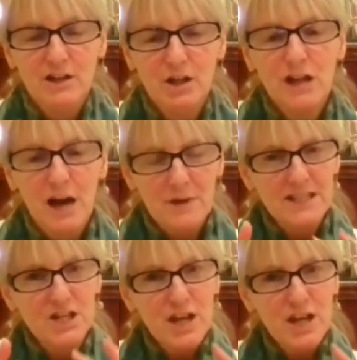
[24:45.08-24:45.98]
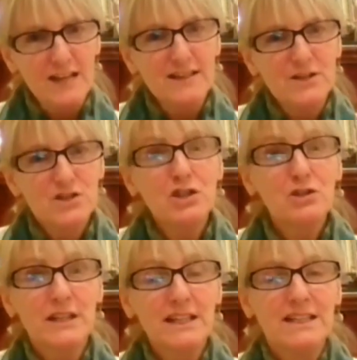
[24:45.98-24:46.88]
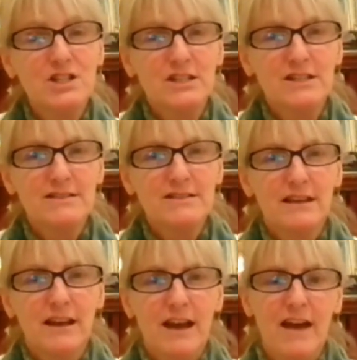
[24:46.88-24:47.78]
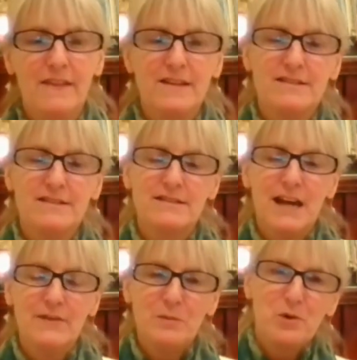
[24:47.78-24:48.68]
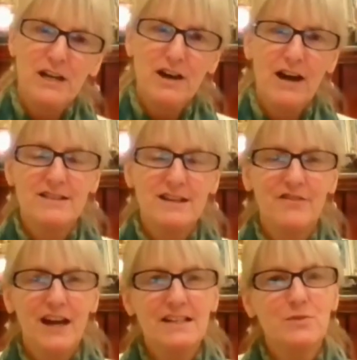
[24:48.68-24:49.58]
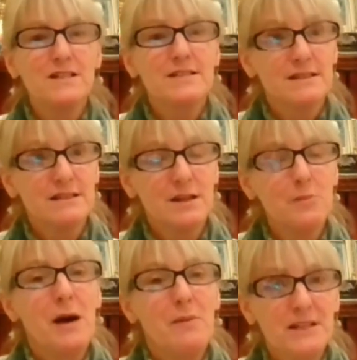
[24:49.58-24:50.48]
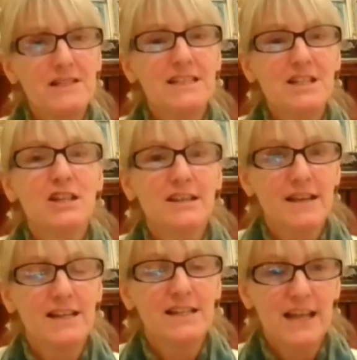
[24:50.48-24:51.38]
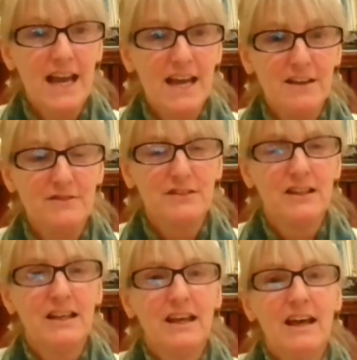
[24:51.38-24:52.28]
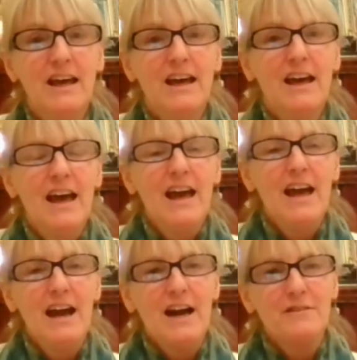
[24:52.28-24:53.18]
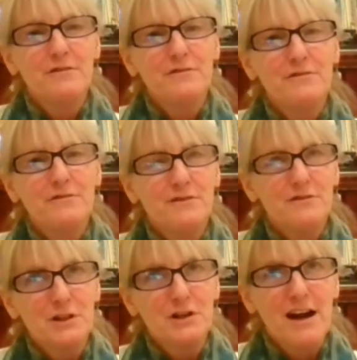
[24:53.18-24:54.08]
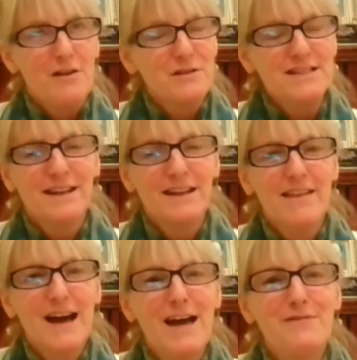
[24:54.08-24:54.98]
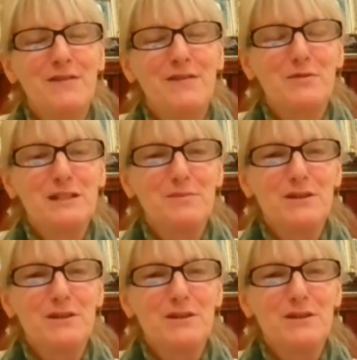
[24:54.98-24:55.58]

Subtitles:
you know, Lama Atisha had these two lineages, And the 7-point cause and effect was the public teachings that he gave. And for a reason that I've never